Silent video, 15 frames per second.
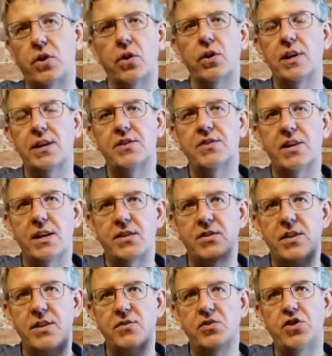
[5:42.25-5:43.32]
early
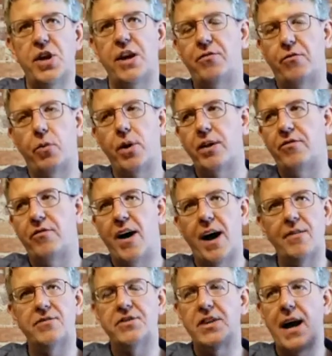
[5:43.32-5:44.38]
60s
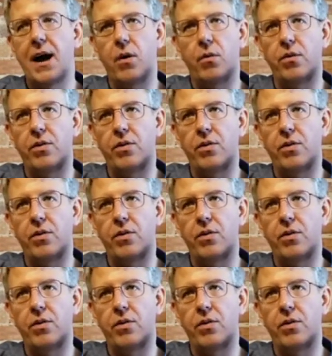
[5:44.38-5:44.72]
J45 sound